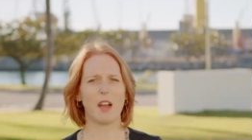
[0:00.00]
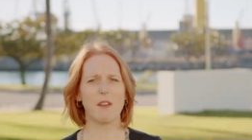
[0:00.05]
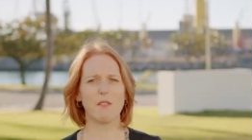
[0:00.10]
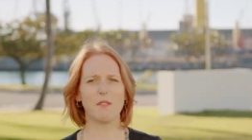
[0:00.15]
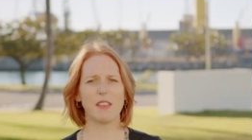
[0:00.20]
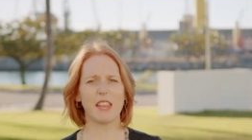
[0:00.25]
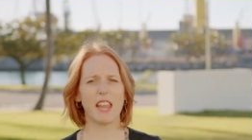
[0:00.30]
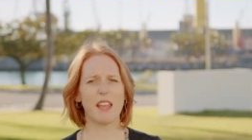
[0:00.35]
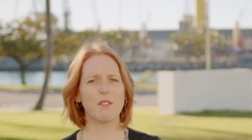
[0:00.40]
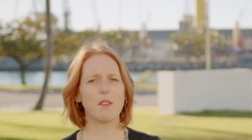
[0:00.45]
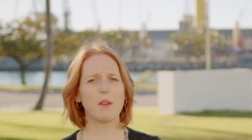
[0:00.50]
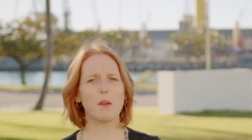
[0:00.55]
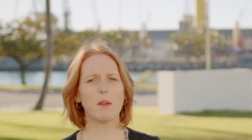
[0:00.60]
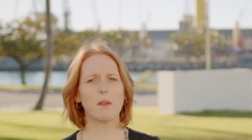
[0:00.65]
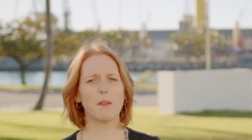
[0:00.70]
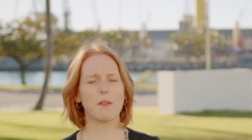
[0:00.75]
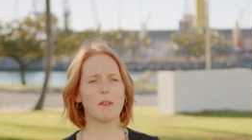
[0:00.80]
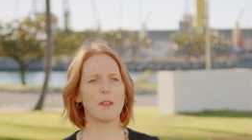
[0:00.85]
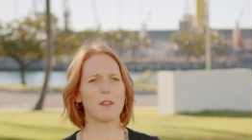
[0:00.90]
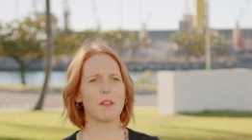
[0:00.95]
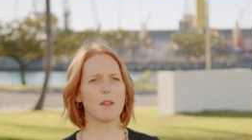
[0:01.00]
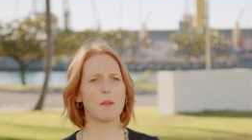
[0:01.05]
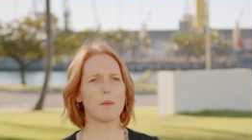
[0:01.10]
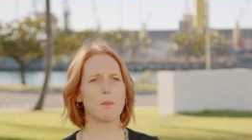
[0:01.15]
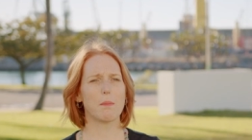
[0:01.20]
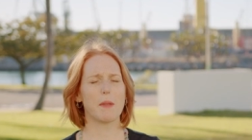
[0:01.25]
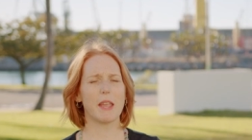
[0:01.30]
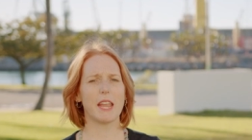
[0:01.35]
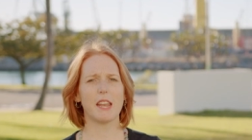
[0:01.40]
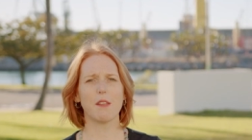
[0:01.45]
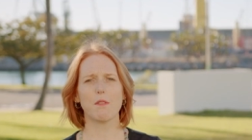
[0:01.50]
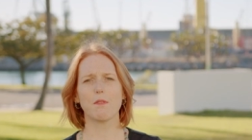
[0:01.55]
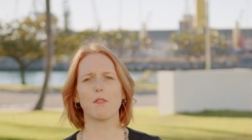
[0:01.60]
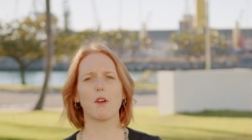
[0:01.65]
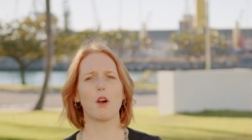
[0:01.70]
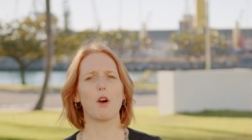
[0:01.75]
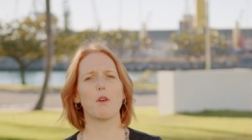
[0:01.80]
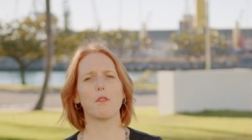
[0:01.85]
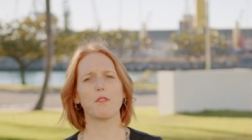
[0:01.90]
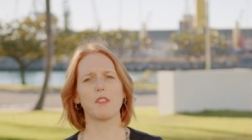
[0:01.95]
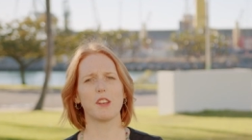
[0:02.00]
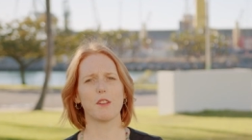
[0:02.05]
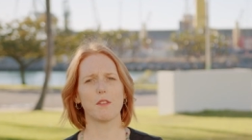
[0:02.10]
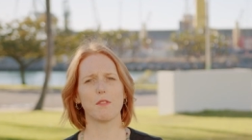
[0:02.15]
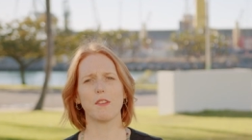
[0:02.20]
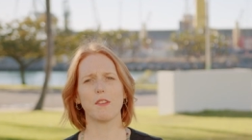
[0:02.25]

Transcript: I've never been involved in a